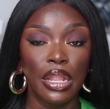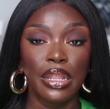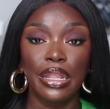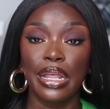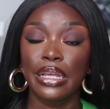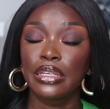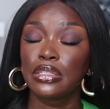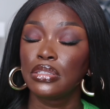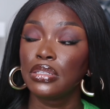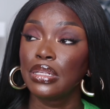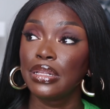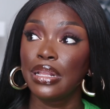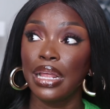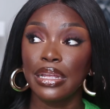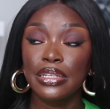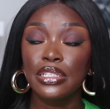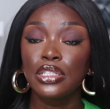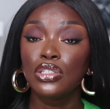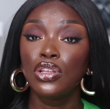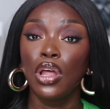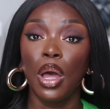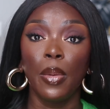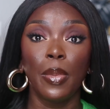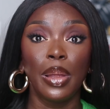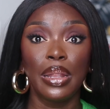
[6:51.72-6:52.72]
Let's
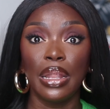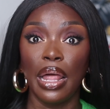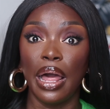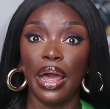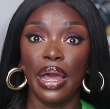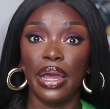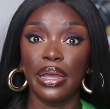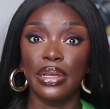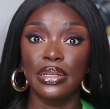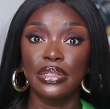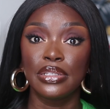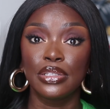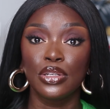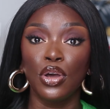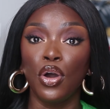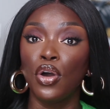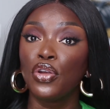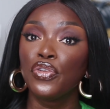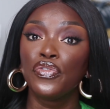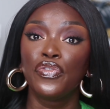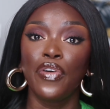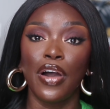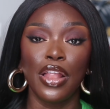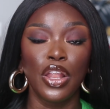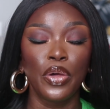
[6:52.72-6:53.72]
normalize
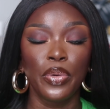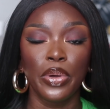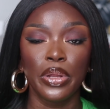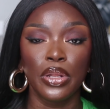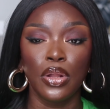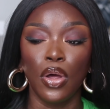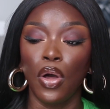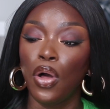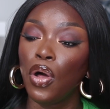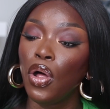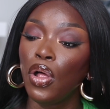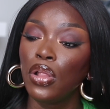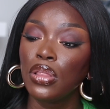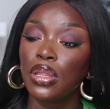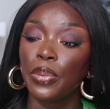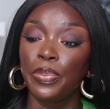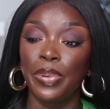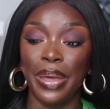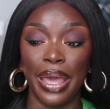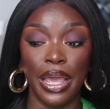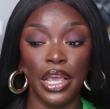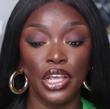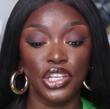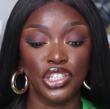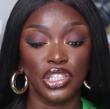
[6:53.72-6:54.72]
unfollowing all the
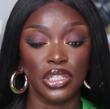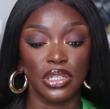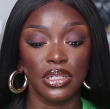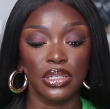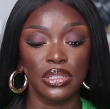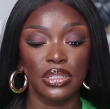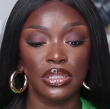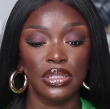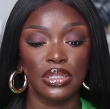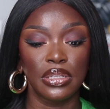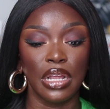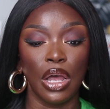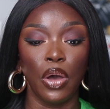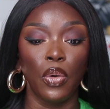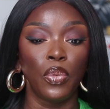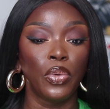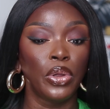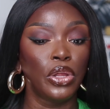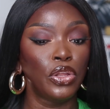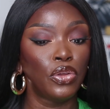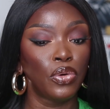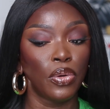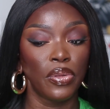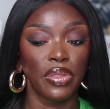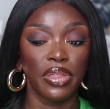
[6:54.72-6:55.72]
pages that
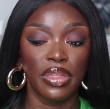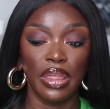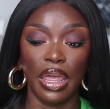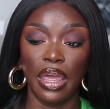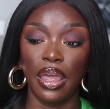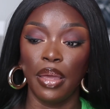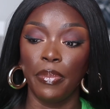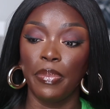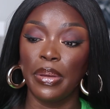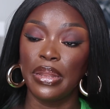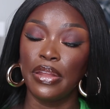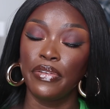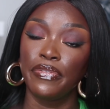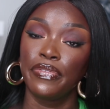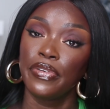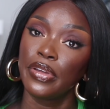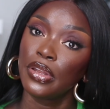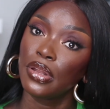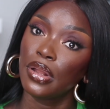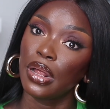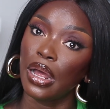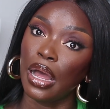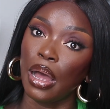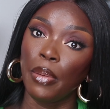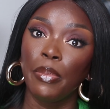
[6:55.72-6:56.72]
we don't think
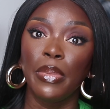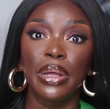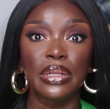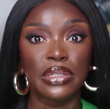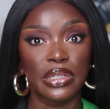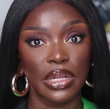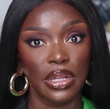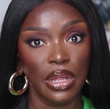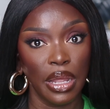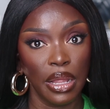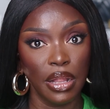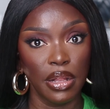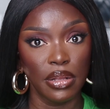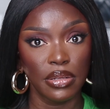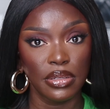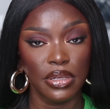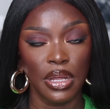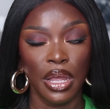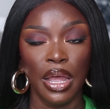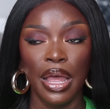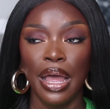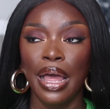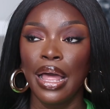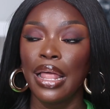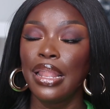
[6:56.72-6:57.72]
benefit our mental health.
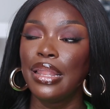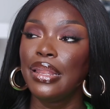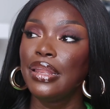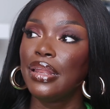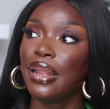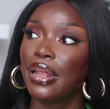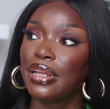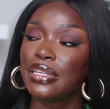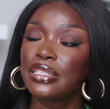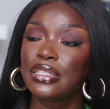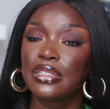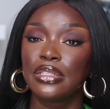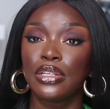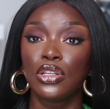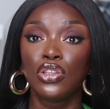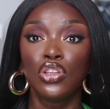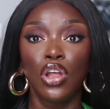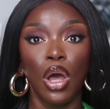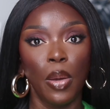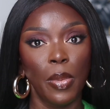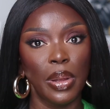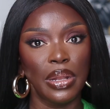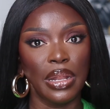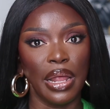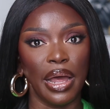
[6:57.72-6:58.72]
Let's
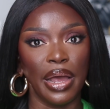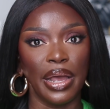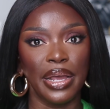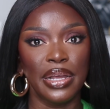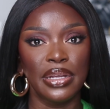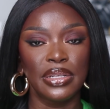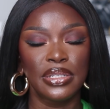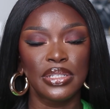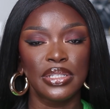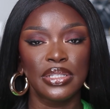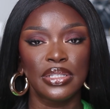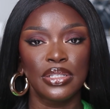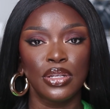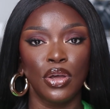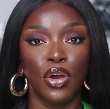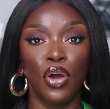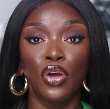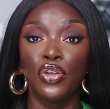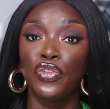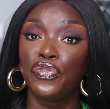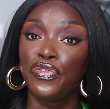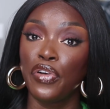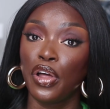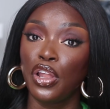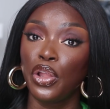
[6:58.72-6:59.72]
normalize
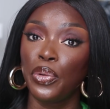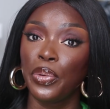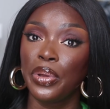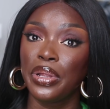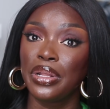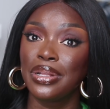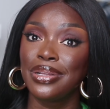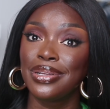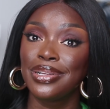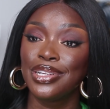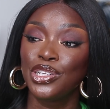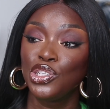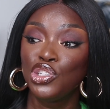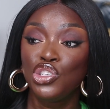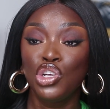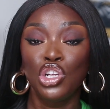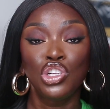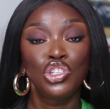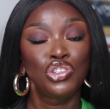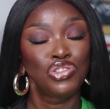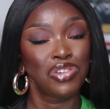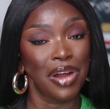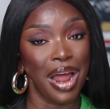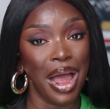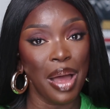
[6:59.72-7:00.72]
unfollowing the
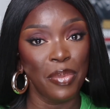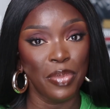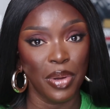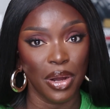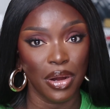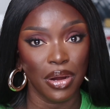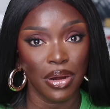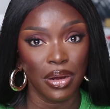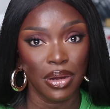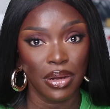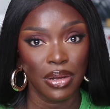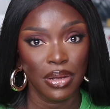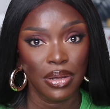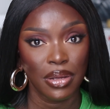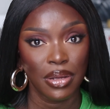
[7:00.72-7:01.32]
drama.